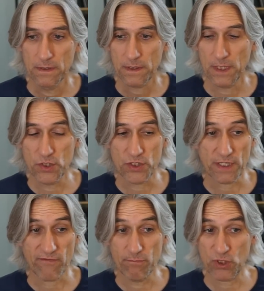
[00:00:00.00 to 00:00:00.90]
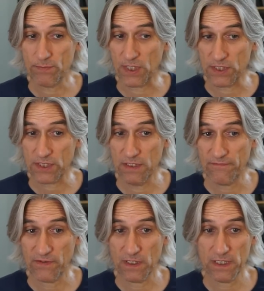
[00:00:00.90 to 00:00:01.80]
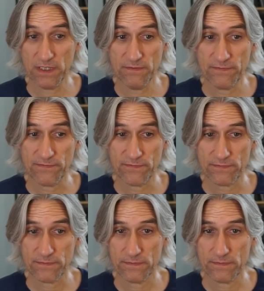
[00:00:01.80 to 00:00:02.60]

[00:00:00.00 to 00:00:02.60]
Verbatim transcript: King g seven, bishop takes c five.